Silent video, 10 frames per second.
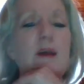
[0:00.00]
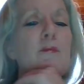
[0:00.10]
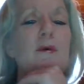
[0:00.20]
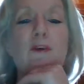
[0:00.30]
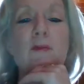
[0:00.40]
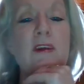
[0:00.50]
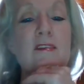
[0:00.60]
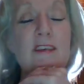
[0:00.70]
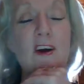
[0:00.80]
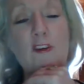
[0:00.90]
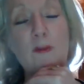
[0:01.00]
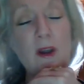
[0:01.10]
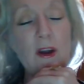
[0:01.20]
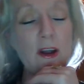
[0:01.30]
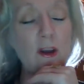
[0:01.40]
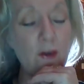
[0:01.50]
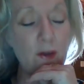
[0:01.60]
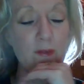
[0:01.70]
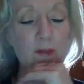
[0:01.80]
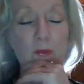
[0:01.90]
But for myself, when I heard
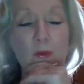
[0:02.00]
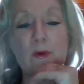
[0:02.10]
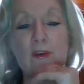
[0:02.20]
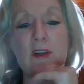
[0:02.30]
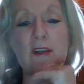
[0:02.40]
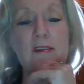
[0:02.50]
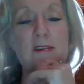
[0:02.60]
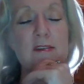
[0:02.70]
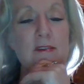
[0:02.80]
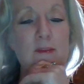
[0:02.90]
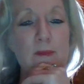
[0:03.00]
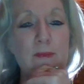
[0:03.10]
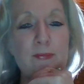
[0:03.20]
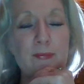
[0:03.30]
of the rorting in the system,